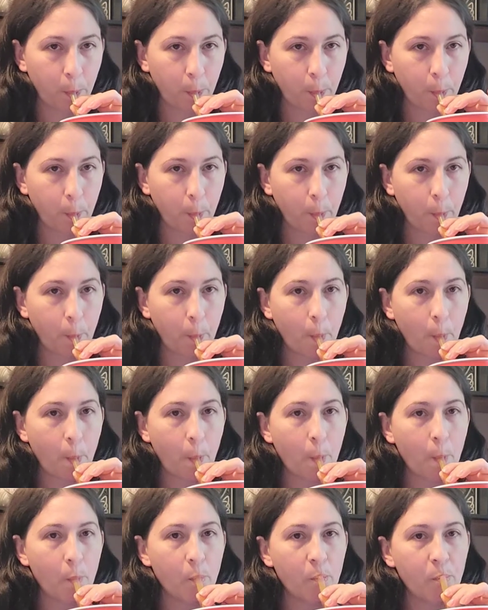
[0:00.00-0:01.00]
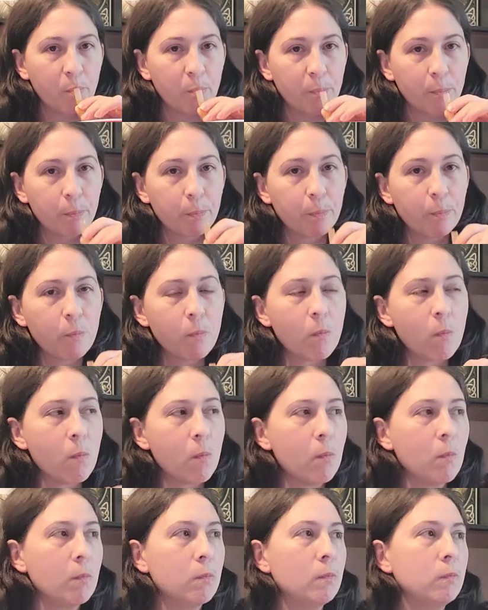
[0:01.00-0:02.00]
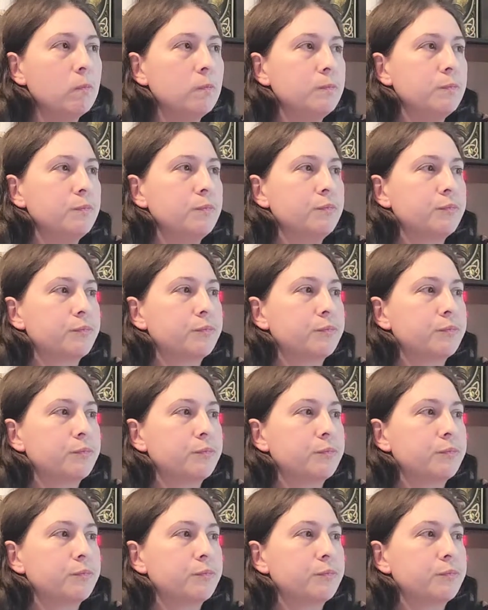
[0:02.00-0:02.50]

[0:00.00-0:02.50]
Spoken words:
[no speech]